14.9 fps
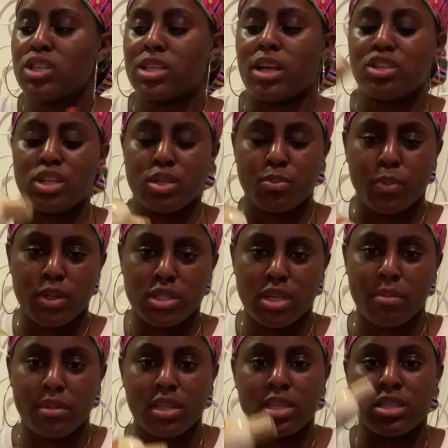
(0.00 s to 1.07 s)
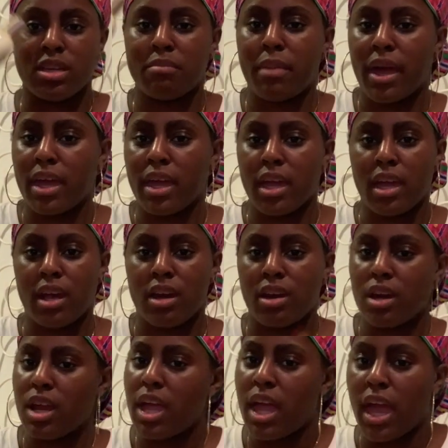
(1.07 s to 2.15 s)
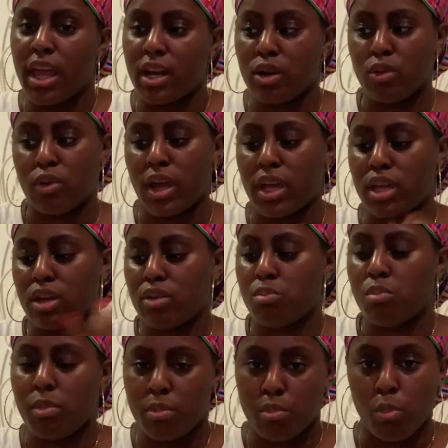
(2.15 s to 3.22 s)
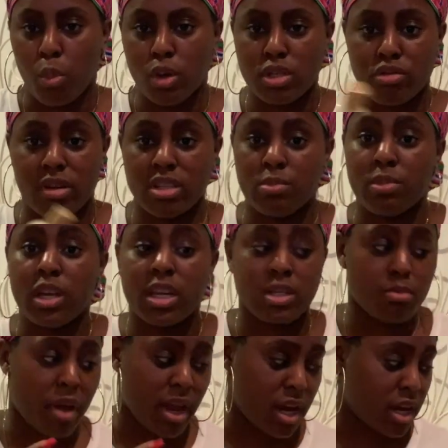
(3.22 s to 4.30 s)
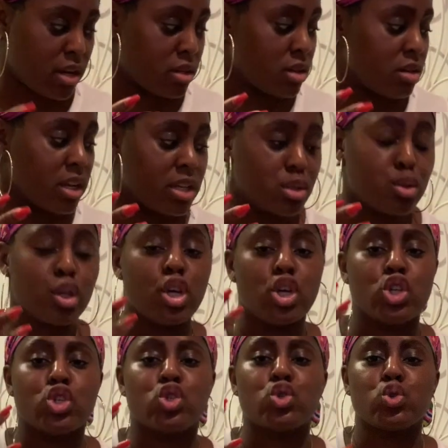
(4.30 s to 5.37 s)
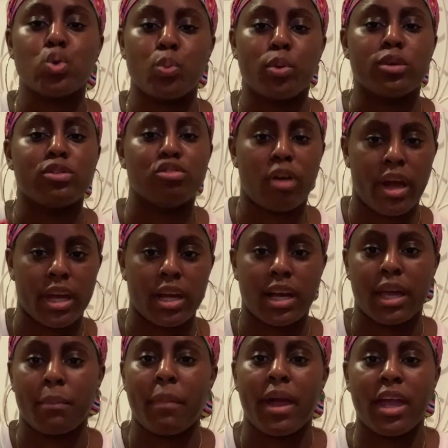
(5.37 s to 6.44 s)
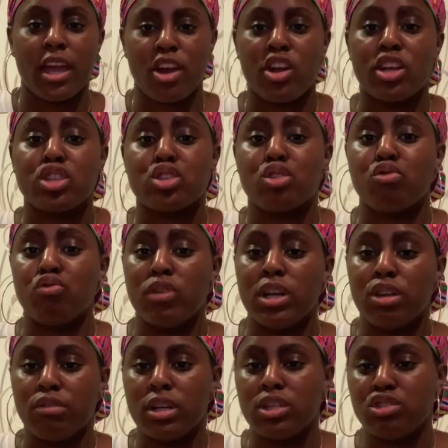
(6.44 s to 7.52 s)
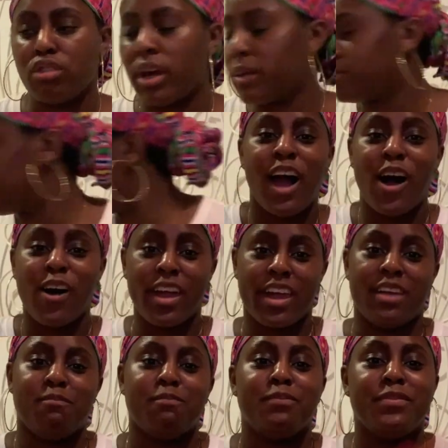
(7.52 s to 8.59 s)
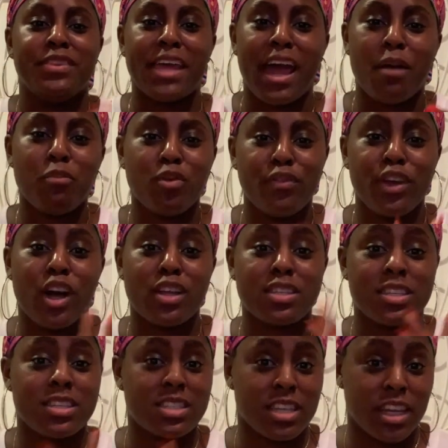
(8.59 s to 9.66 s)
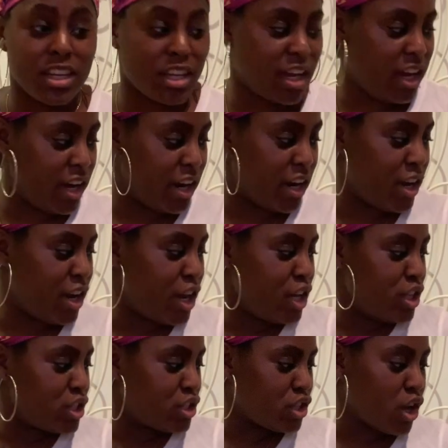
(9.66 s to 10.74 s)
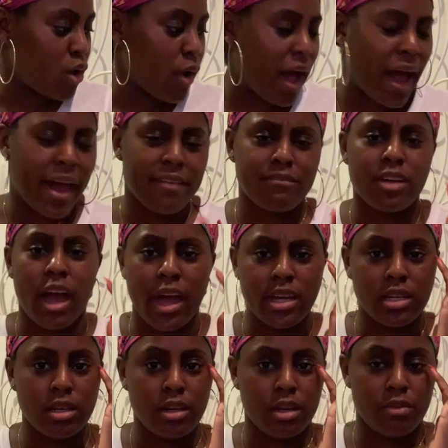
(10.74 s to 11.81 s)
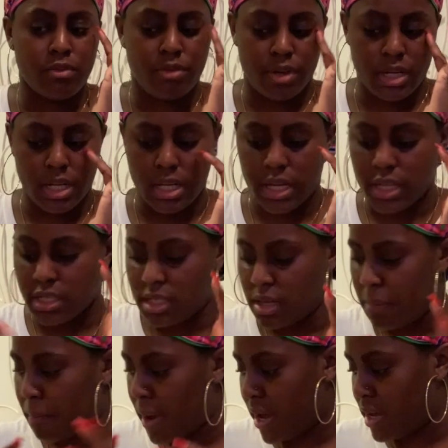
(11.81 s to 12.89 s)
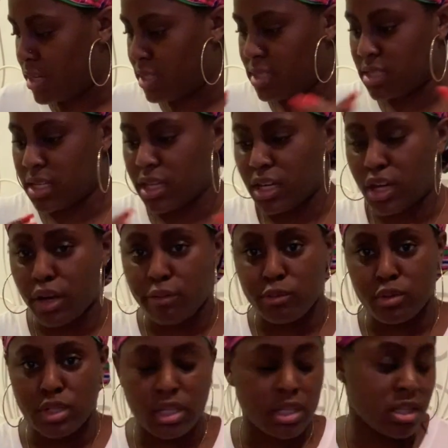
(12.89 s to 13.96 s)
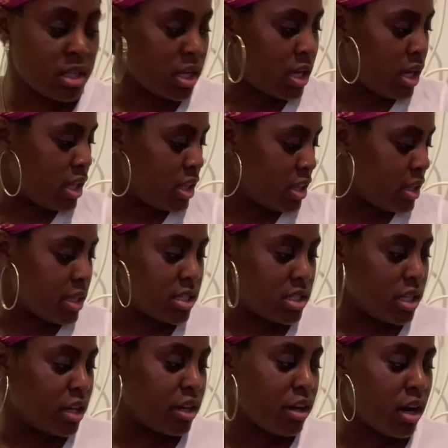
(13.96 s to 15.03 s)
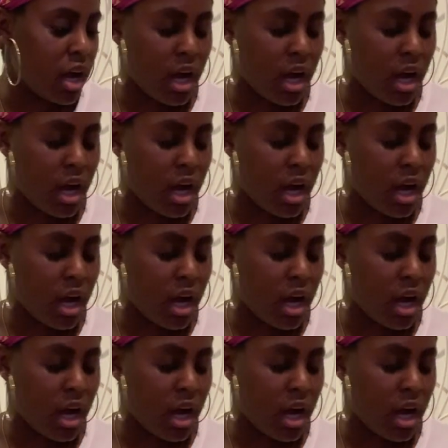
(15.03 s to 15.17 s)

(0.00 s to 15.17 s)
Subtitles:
So I'll just put some of this in my hair and it'll like moisturize it because my hair is super dry. Like, my hair gets really, really dry. Okay, now moving on to skincare. So I've gotten really into my skincare routine this year,